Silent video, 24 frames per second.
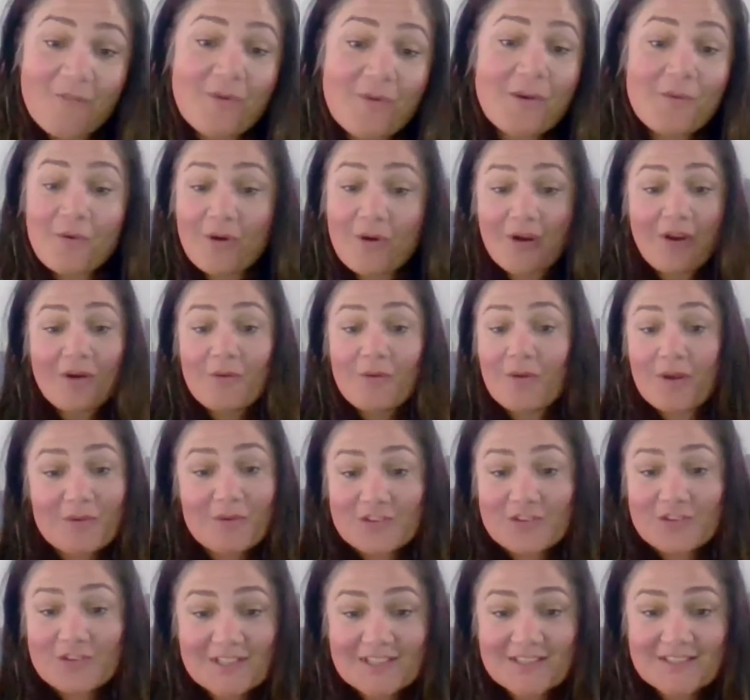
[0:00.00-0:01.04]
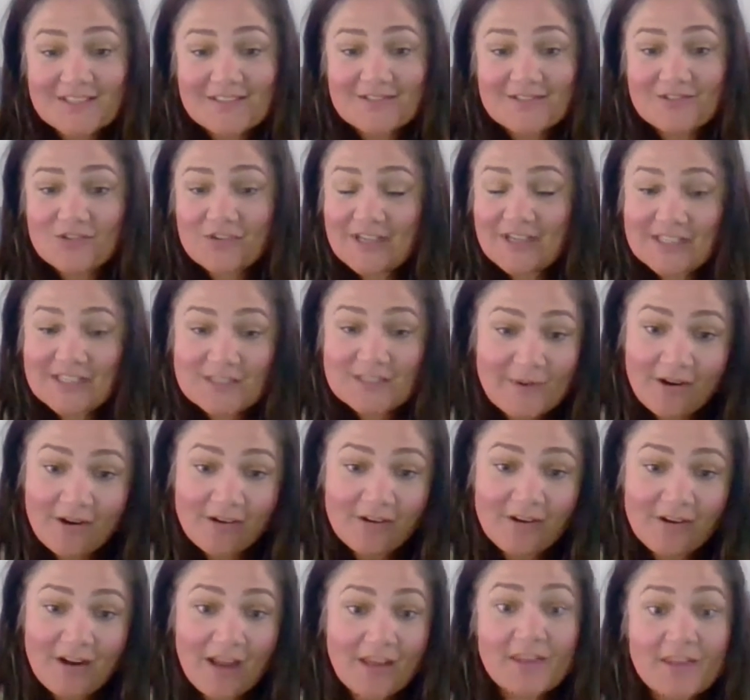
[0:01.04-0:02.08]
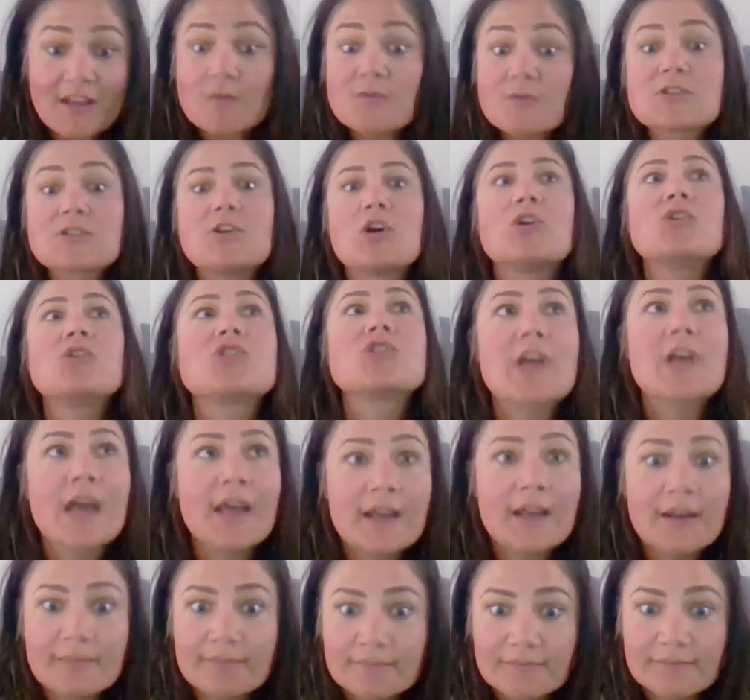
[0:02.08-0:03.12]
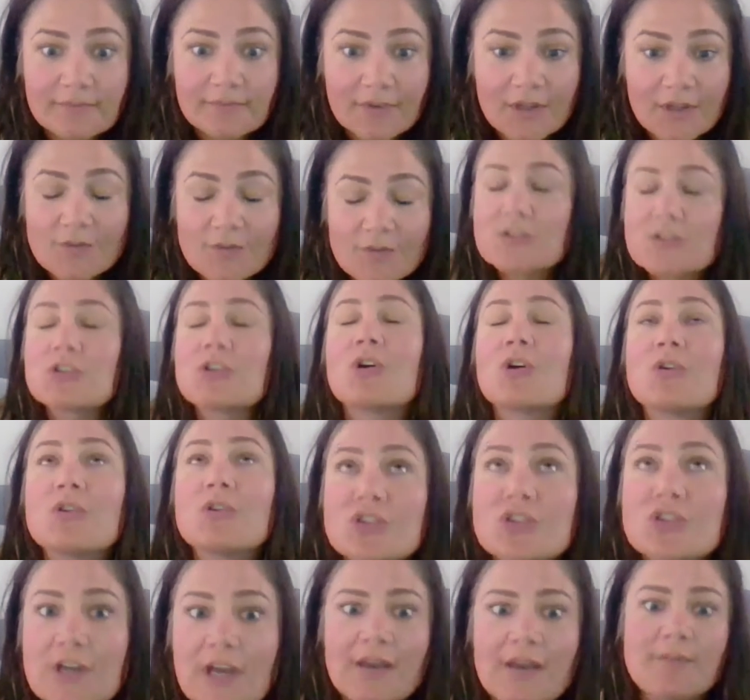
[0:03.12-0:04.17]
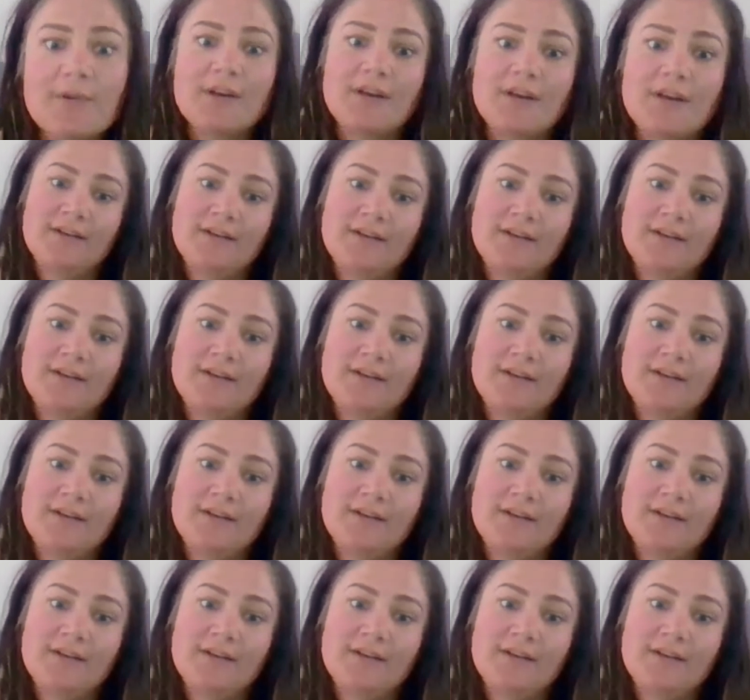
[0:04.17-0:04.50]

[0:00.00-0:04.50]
We were just transparent, and there was no shame. There was no shame in it.